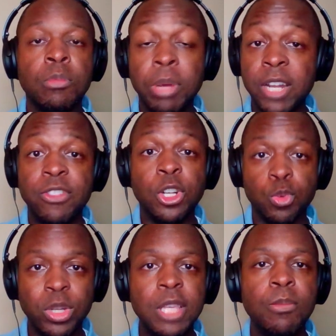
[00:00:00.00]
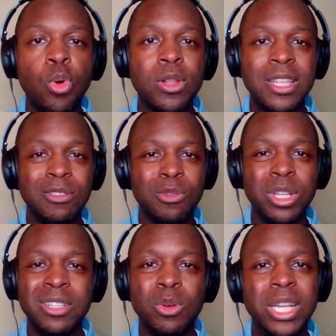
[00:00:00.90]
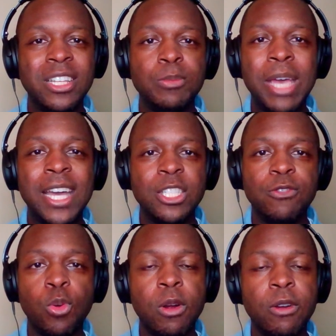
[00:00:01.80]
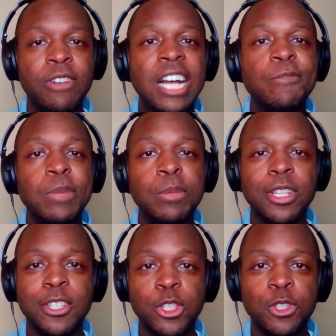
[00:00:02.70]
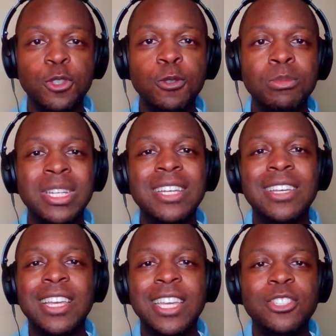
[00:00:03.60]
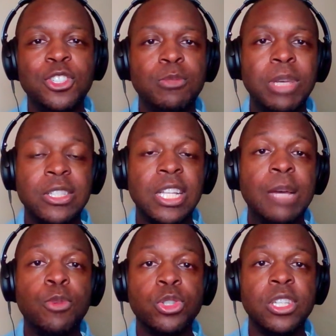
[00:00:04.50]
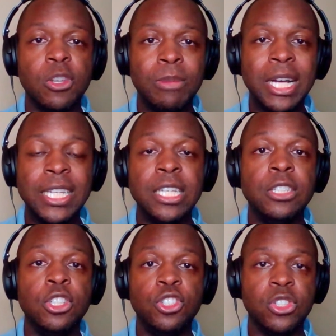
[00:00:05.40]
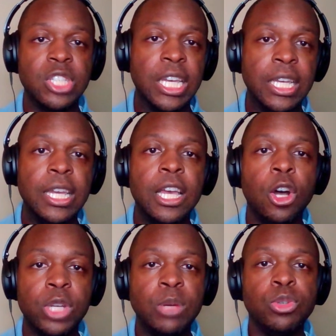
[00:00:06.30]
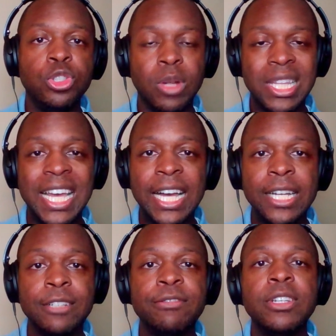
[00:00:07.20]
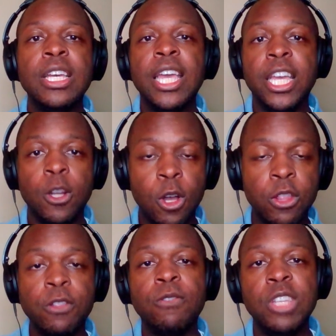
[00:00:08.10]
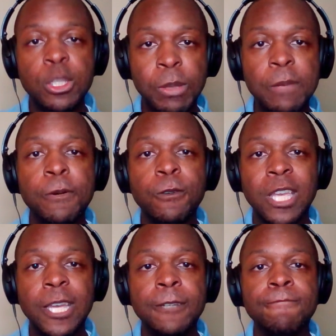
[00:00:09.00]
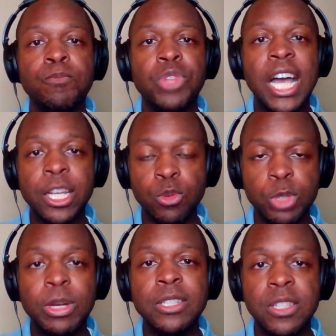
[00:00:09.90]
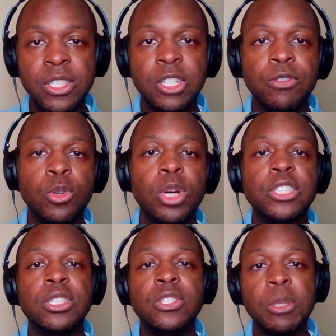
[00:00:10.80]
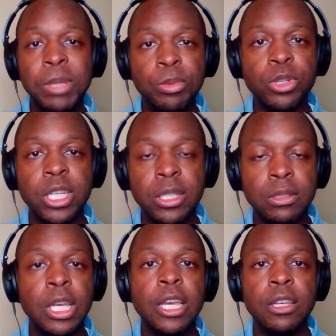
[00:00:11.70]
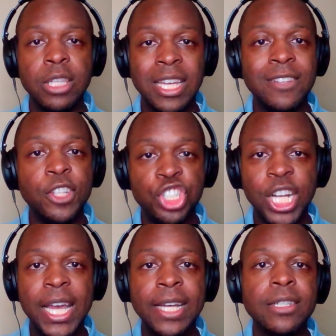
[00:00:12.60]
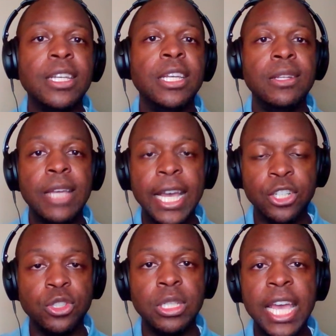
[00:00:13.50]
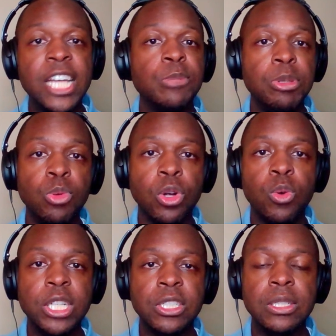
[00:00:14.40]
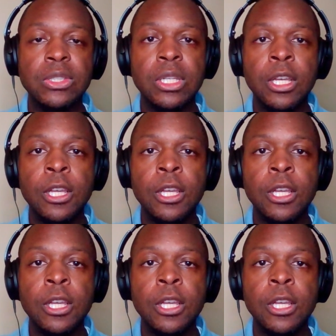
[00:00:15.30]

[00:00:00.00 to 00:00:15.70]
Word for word: But if there's really more that when it when it gets past four or five people in a Zoom, it just makes a lot more sense on my end to just say, okay, we'll do a live and all of these people can I can respond to these different questions. People can get in the chat and actually ask me more questions.